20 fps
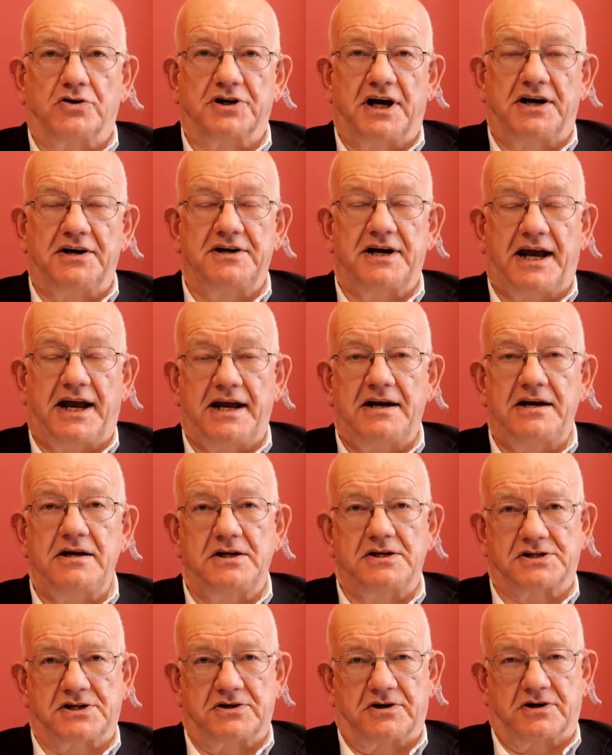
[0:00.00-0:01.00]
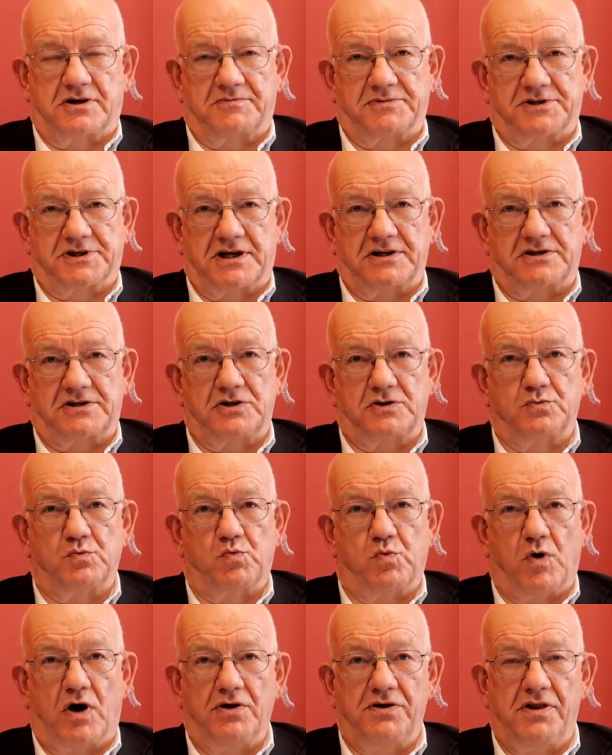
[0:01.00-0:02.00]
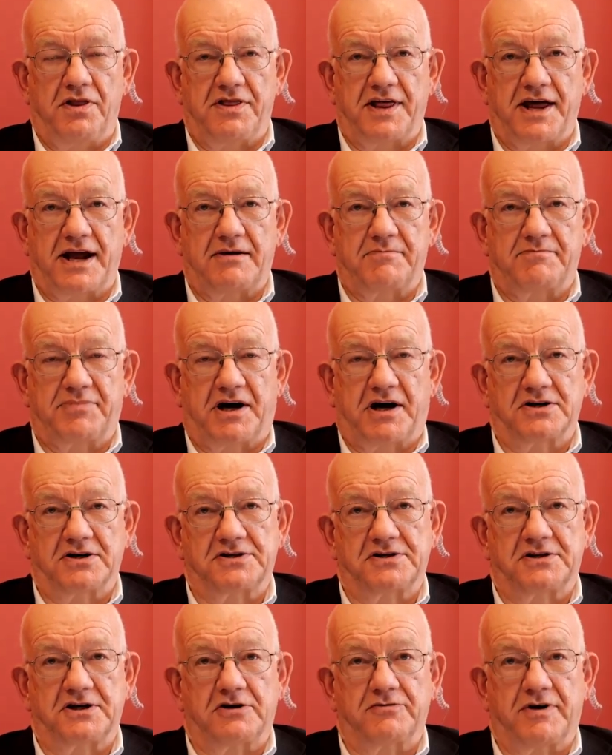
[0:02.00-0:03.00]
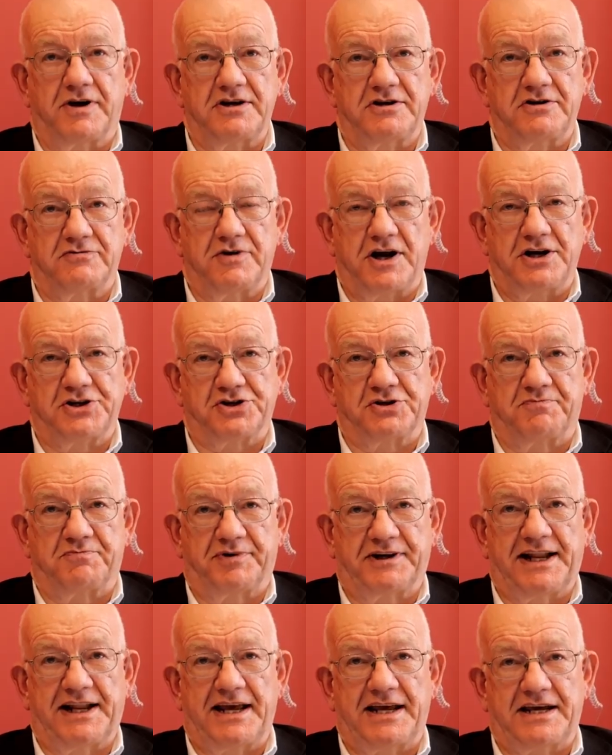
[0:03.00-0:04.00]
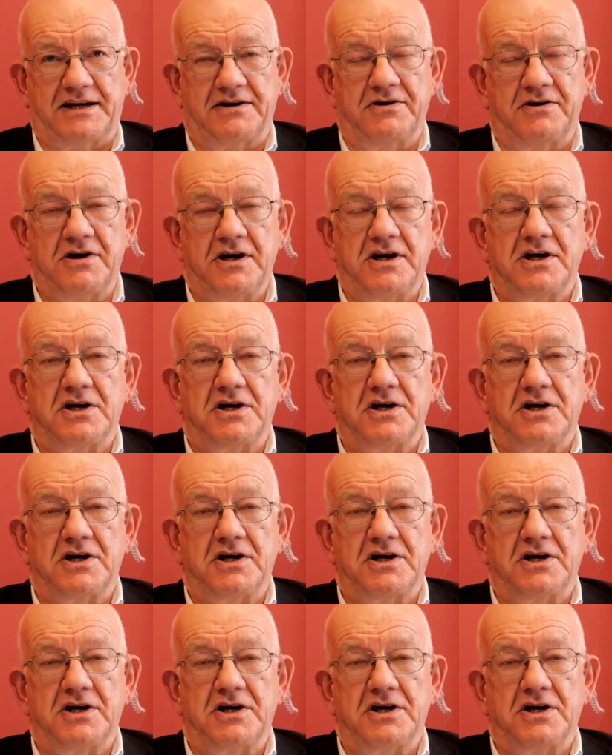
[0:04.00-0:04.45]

under any circumstances, want that part of the Great Eurasian Plain